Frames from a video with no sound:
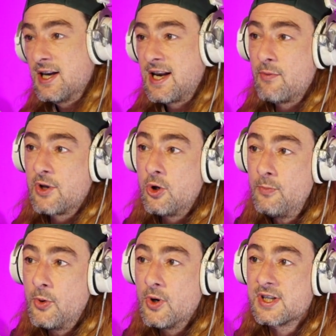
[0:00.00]
Now, we
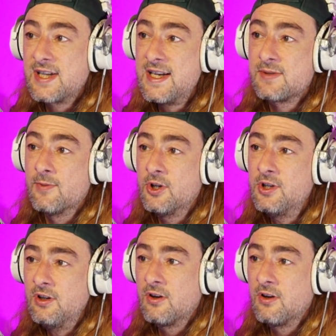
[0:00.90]
could put assessment